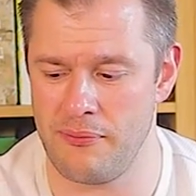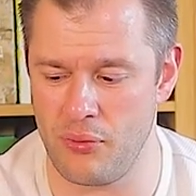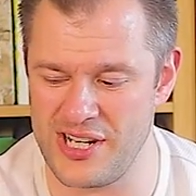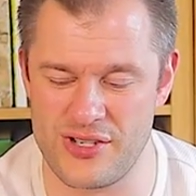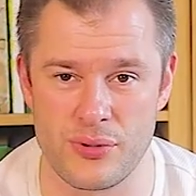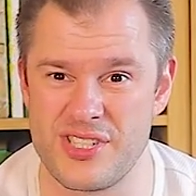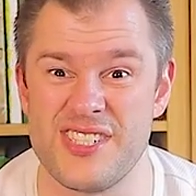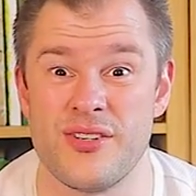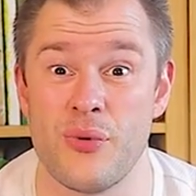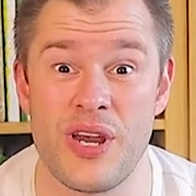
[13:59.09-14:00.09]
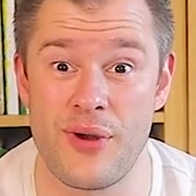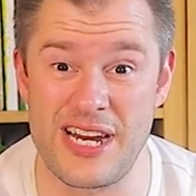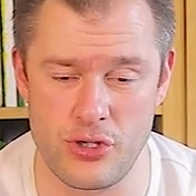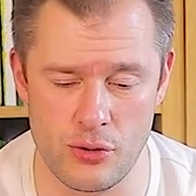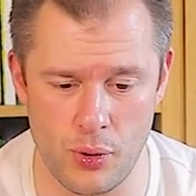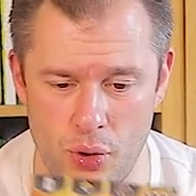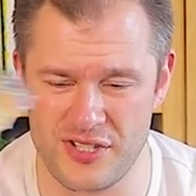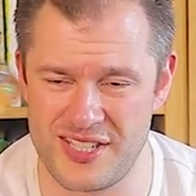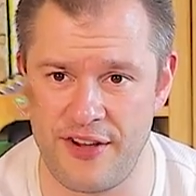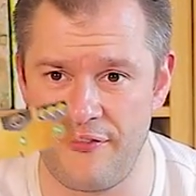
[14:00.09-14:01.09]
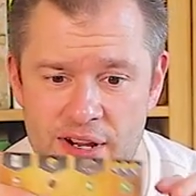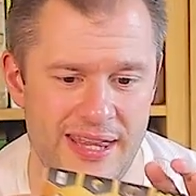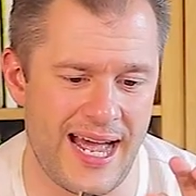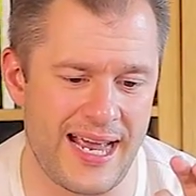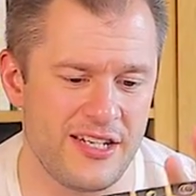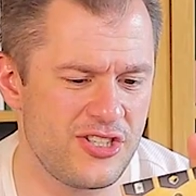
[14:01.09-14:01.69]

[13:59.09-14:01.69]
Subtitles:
resources to rearrange your board, stuff like that.